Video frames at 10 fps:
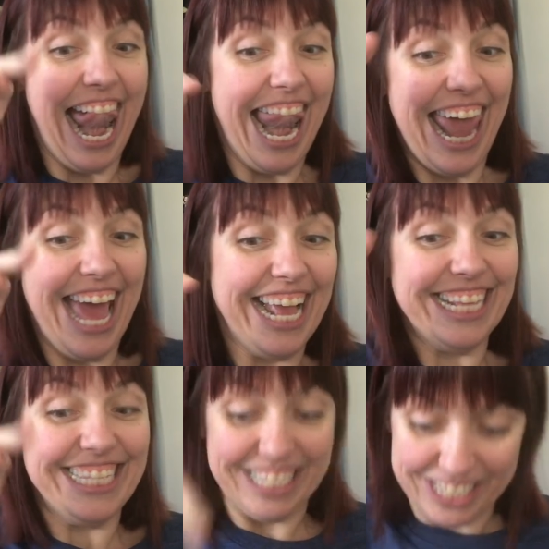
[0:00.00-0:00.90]

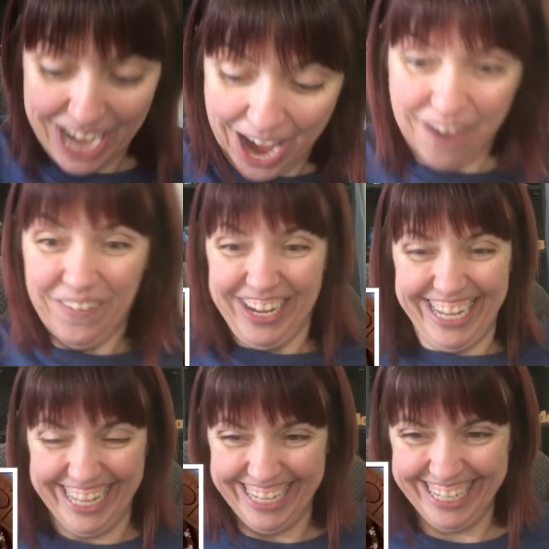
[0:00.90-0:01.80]
Let's go.
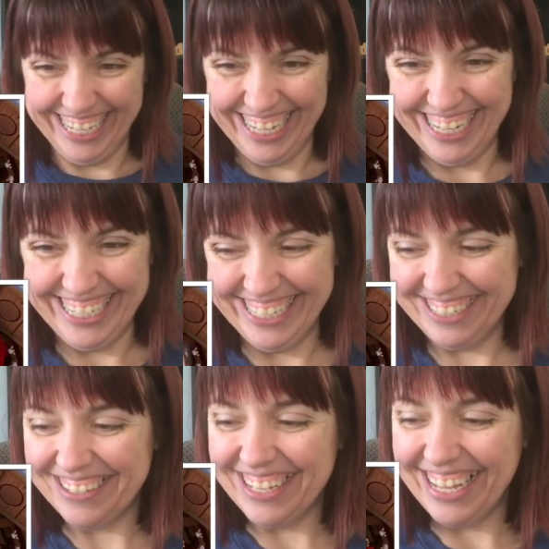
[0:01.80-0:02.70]

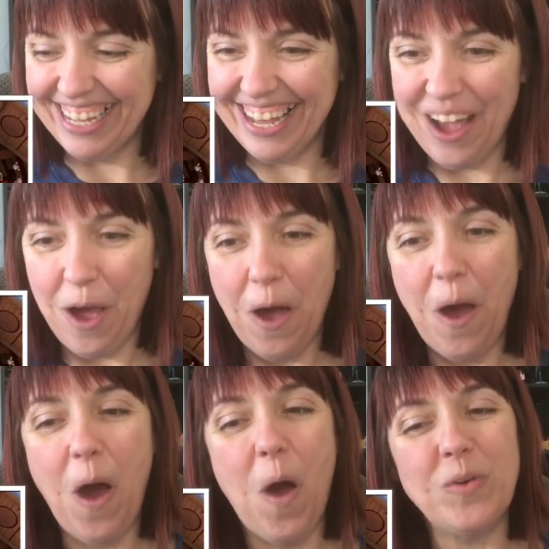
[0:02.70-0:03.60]
Oh,
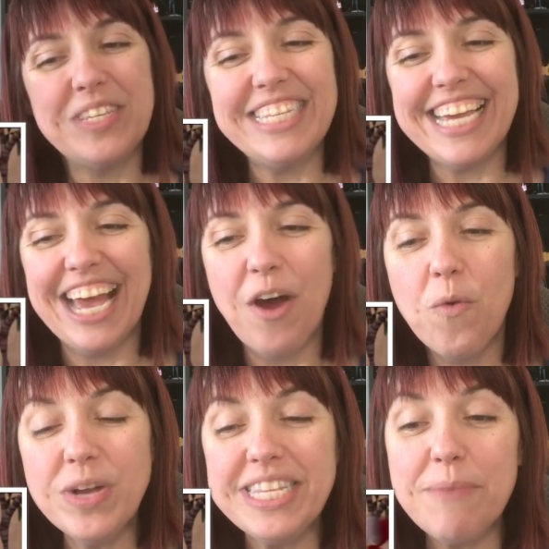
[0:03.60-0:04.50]
what's he,
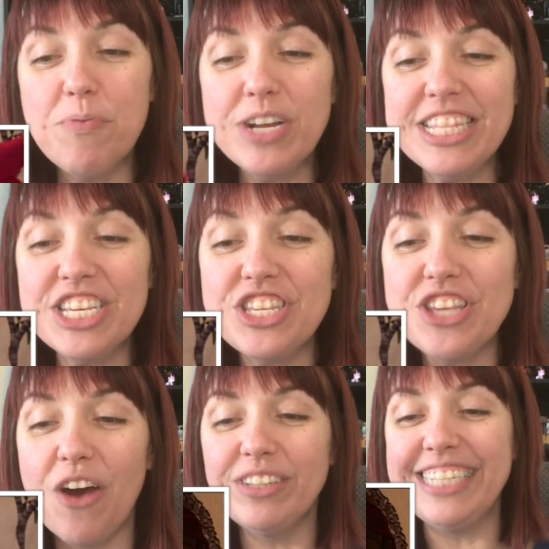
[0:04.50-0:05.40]
putting the
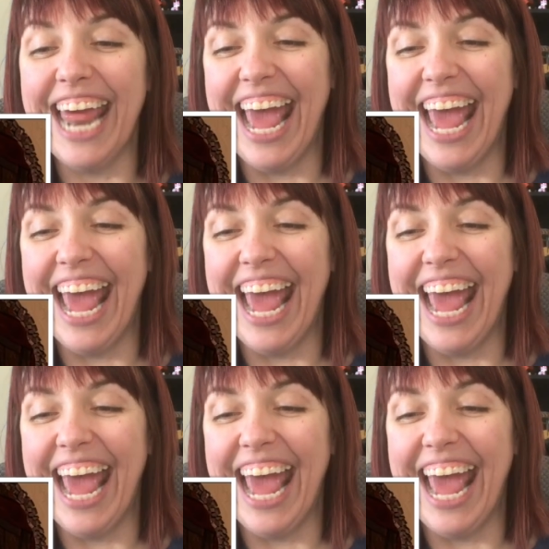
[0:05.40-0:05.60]
salt